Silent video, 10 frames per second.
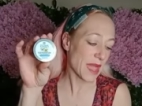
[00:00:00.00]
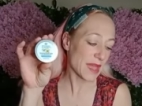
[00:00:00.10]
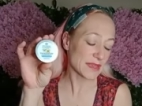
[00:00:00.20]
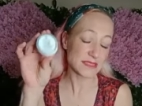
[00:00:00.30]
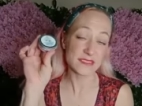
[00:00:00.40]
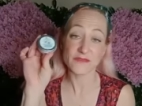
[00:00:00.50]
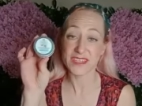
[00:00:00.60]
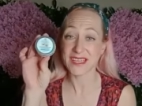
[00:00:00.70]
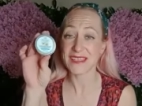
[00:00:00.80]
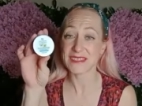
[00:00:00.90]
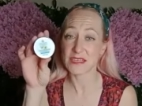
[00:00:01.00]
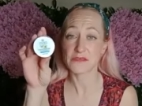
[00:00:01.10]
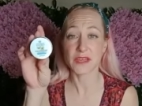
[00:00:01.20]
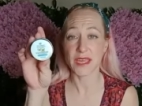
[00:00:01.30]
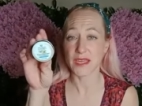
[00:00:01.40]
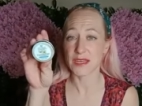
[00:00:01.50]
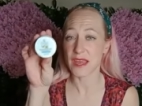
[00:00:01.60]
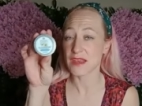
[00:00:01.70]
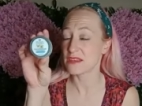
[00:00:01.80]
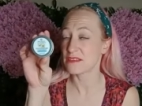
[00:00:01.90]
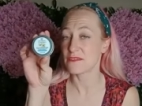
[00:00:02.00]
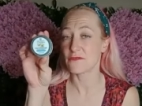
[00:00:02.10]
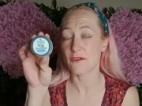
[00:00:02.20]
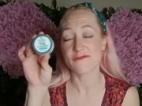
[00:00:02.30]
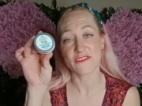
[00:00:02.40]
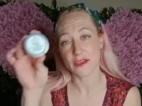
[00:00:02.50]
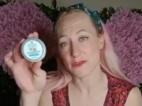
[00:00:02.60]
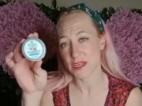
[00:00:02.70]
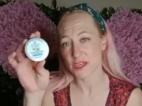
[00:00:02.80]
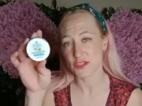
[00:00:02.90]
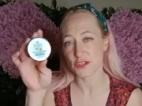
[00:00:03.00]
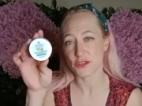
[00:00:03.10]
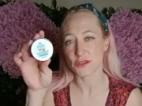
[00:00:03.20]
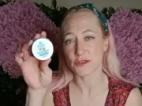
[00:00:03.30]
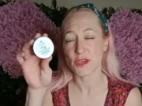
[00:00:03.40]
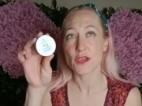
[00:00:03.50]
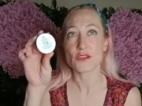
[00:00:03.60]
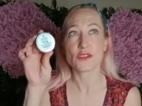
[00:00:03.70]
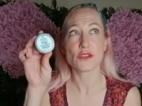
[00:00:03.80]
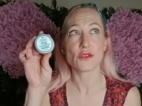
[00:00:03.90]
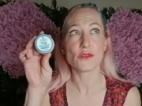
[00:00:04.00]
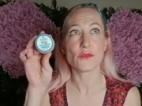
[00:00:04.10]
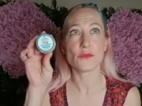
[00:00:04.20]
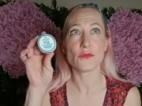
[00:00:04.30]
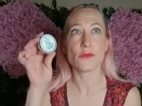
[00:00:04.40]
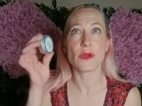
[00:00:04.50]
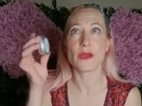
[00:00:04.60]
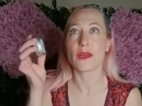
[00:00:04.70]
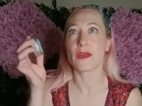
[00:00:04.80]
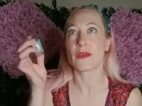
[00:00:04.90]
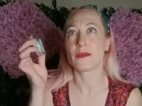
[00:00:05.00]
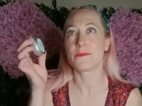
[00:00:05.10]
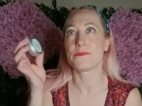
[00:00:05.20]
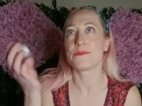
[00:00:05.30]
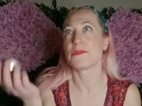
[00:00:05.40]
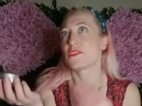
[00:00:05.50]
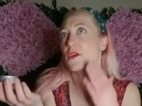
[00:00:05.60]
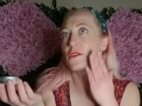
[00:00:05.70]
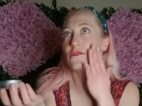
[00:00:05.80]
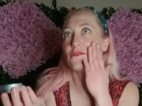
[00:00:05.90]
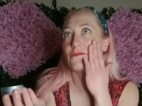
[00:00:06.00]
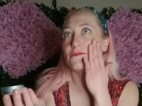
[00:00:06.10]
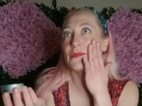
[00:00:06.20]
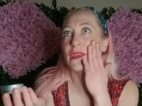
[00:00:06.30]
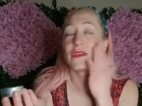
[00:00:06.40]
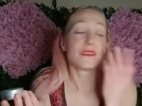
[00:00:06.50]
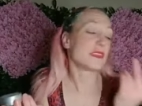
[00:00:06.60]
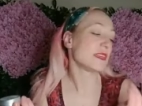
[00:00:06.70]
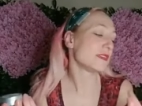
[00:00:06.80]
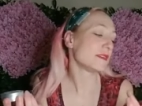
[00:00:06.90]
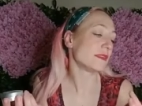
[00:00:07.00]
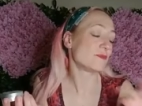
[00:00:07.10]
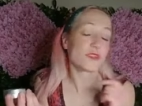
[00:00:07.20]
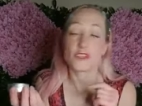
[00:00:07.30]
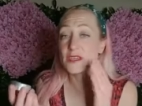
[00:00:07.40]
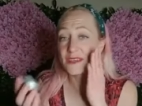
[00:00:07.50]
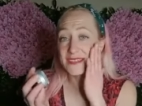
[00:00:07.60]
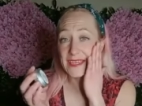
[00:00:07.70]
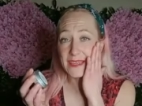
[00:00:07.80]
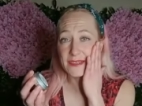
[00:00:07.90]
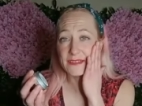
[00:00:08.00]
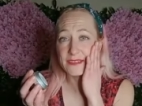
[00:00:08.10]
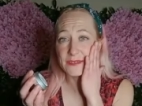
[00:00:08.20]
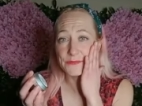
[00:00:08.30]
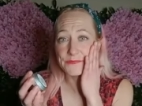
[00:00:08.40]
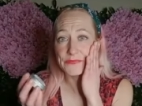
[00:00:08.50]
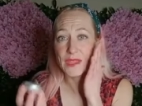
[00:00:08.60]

and it's fantastic for getting anything from foundation to sort of the lip and cheek stains